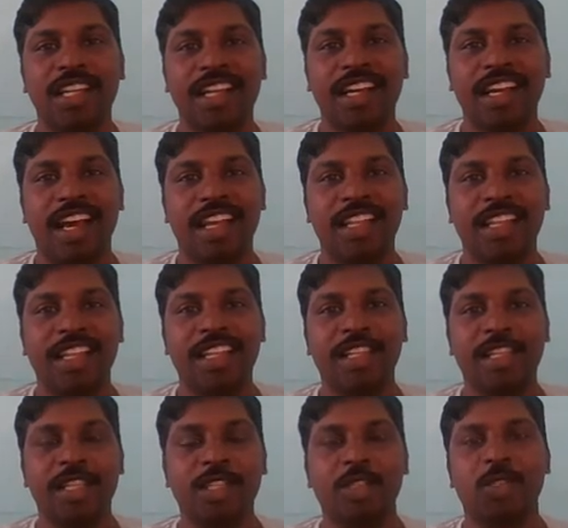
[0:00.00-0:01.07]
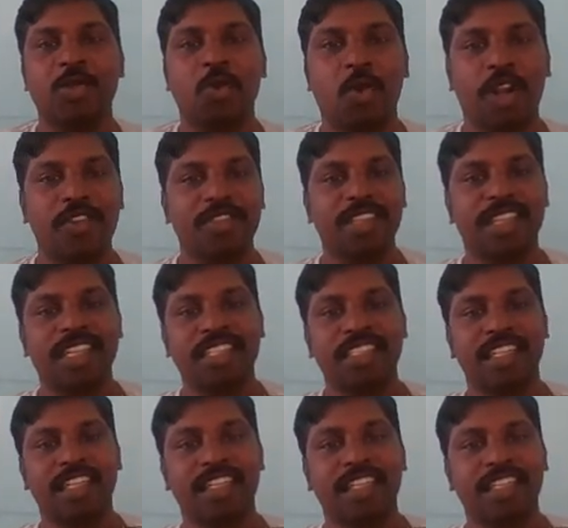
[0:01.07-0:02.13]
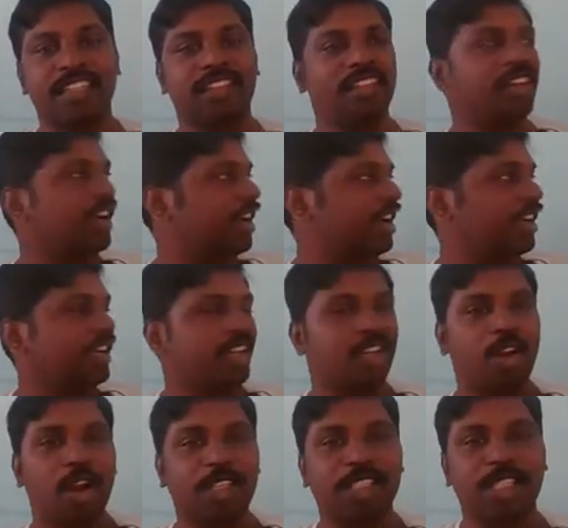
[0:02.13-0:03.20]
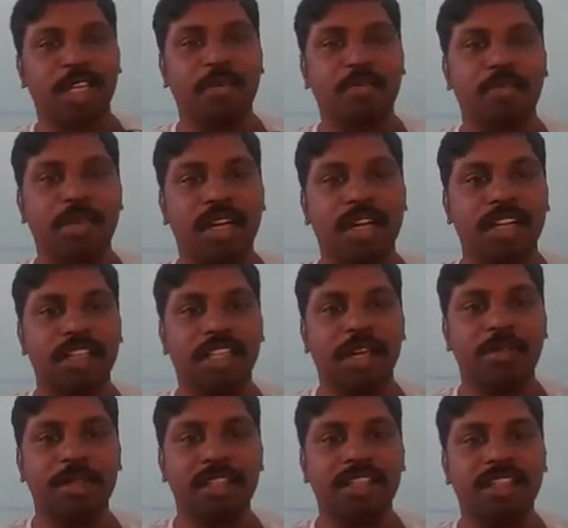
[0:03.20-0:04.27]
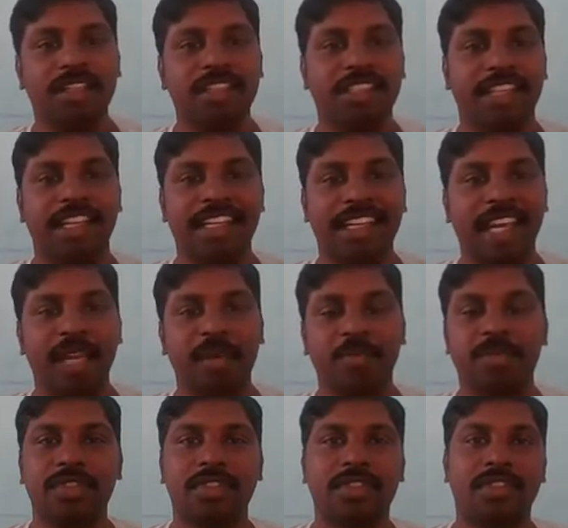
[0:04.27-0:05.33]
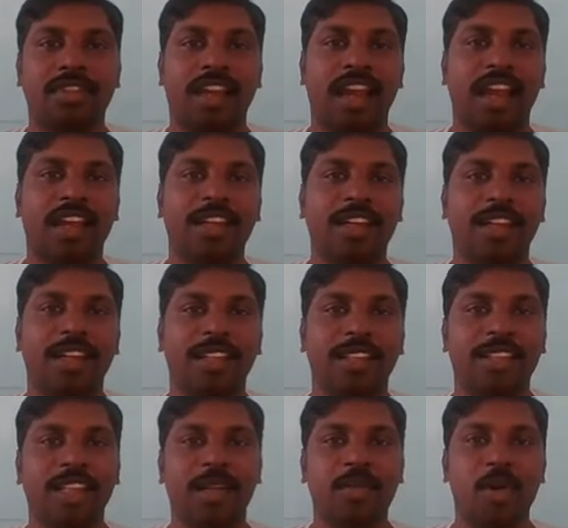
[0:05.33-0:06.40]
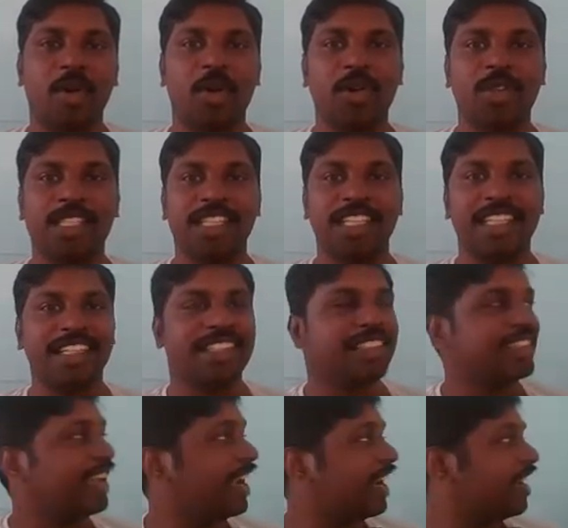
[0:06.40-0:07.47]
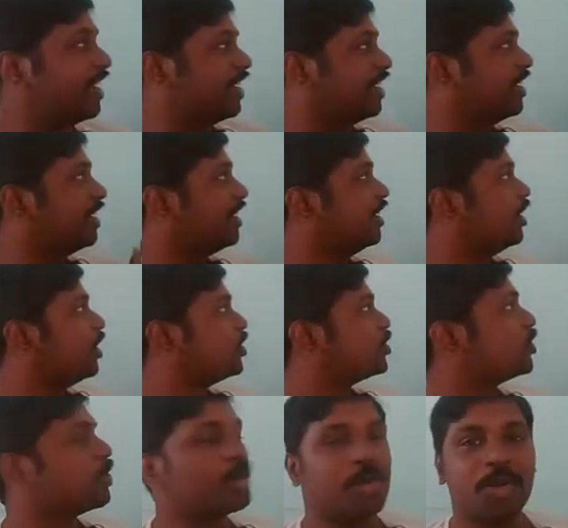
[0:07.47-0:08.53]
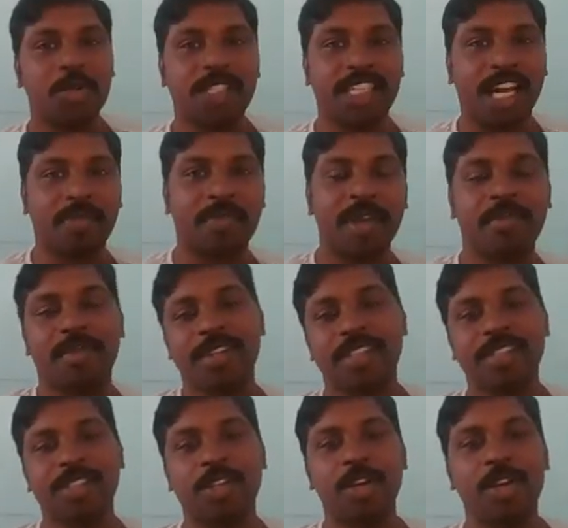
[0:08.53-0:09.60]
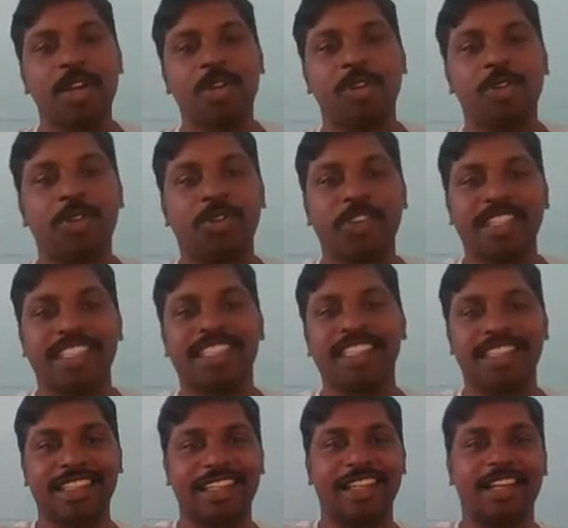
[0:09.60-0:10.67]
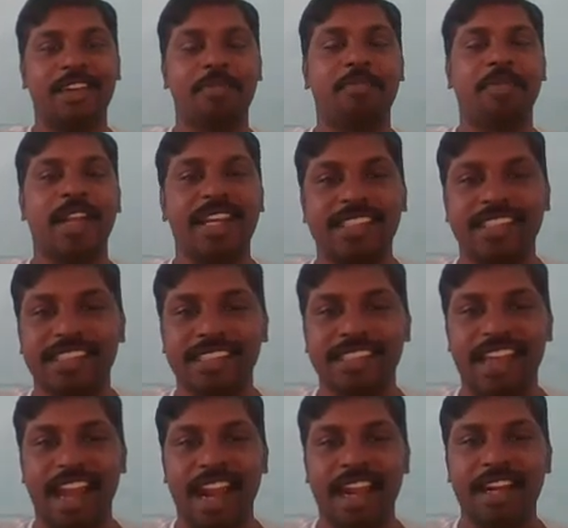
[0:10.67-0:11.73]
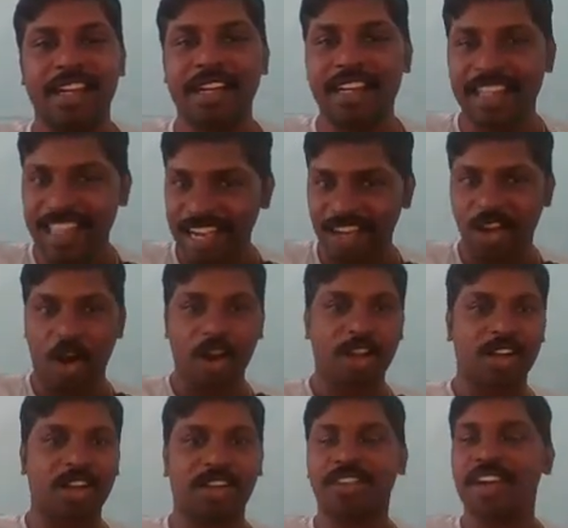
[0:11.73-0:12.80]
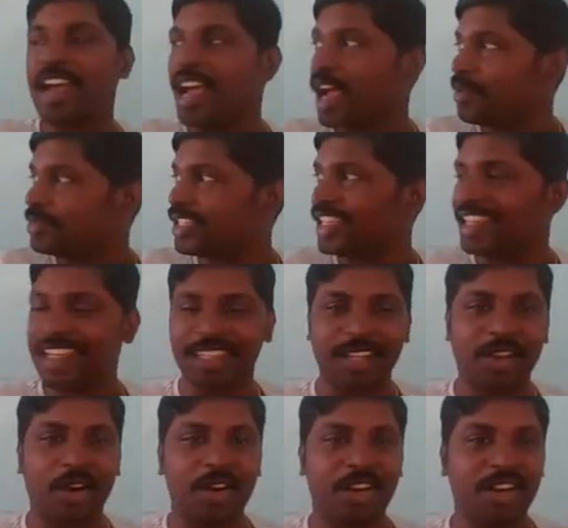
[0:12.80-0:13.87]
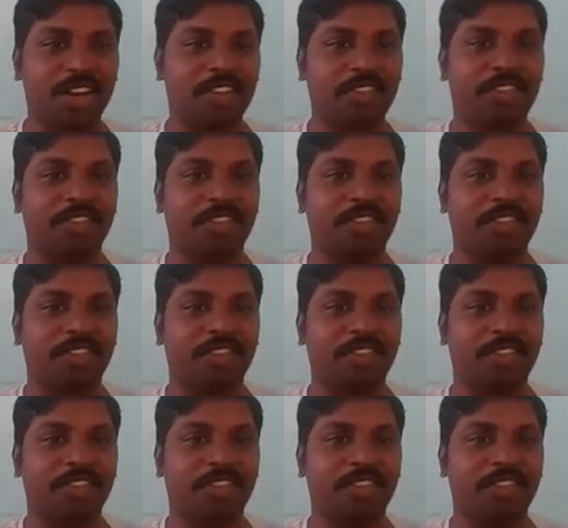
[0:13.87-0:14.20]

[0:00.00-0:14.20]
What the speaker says: and then this is one of the things I did. I got some double side tapes and thermocol sheets and also chart papers to fix the place and a corner of. I'm sitting at the corner of